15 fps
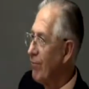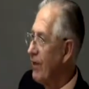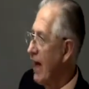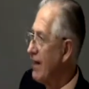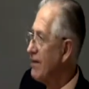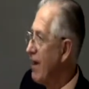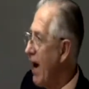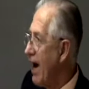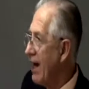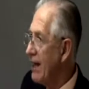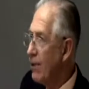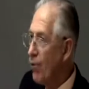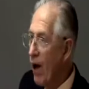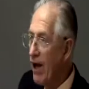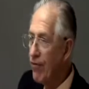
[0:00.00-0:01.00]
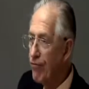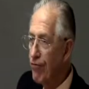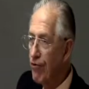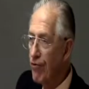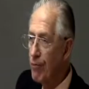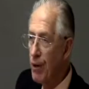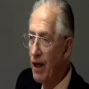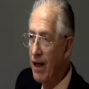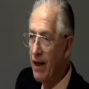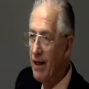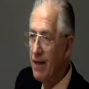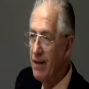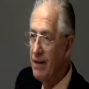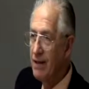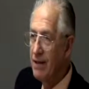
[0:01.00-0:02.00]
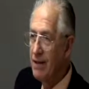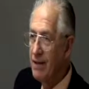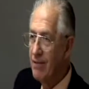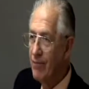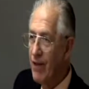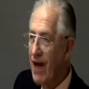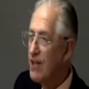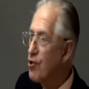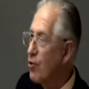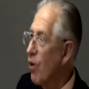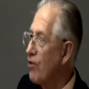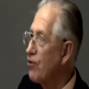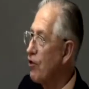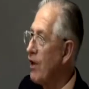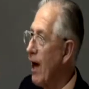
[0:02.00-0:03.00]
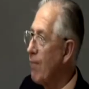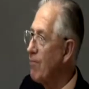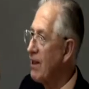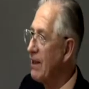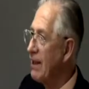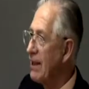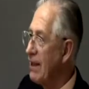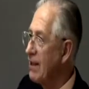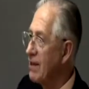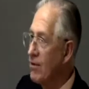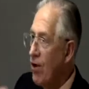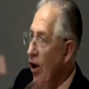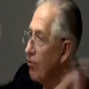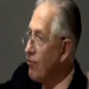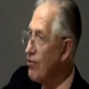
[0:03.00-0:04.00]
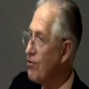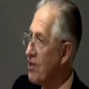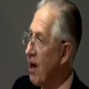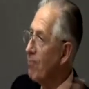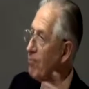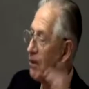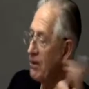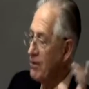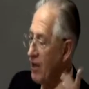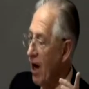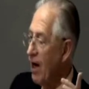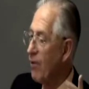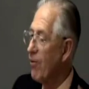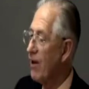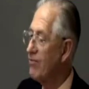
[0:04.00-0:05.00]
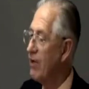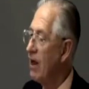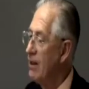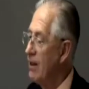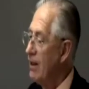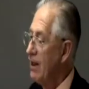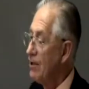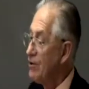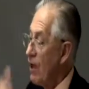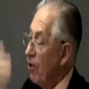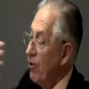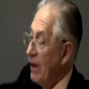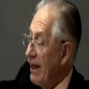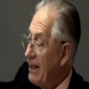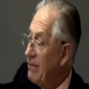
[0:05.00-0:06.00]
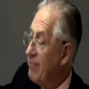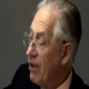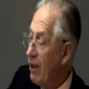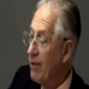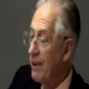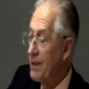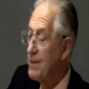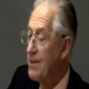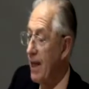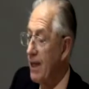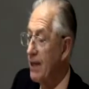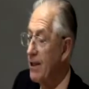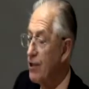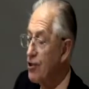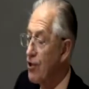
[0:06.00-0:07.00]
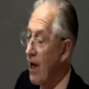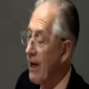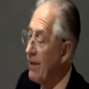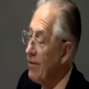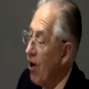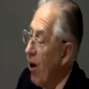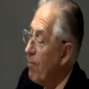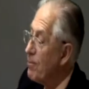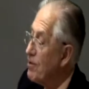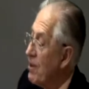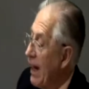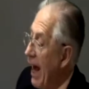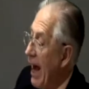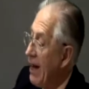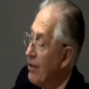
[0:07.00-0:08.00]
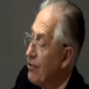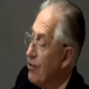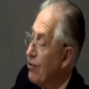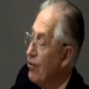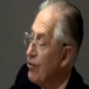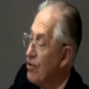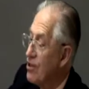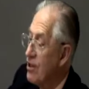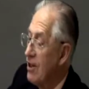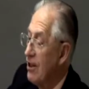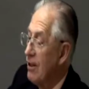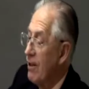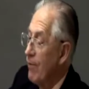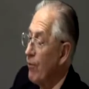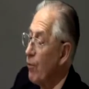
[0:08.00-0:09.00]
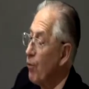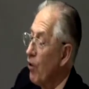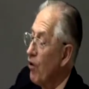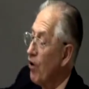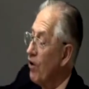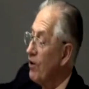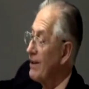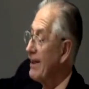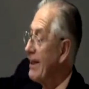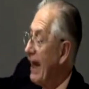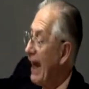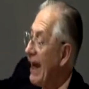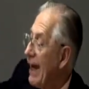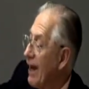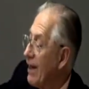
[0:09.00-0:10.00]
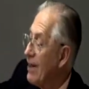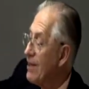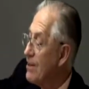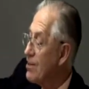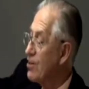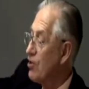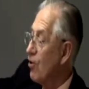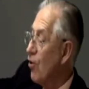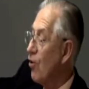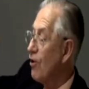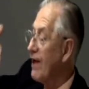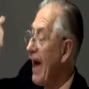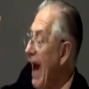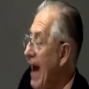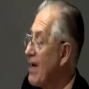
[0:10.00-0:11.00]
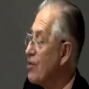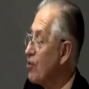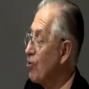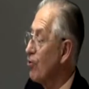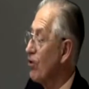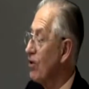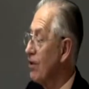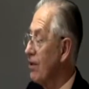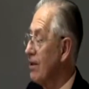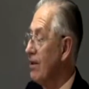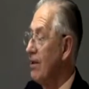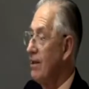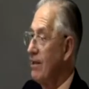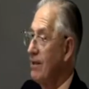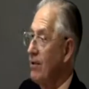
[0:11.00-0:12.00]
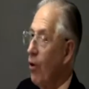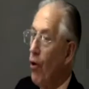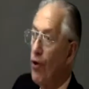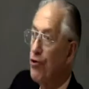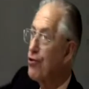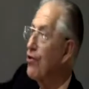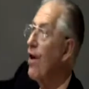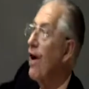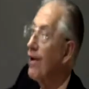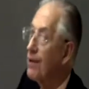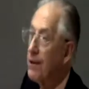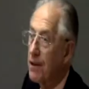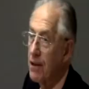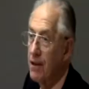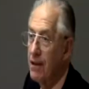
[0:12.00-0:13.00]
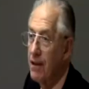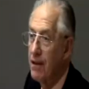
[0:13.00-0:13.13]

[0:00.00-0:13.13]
That tiny wafer of bread. That's what you come to eat, not your supper, tiny wafer. So he, you know, he's setting it straight. The opposite attitudes were careless or casual or drunk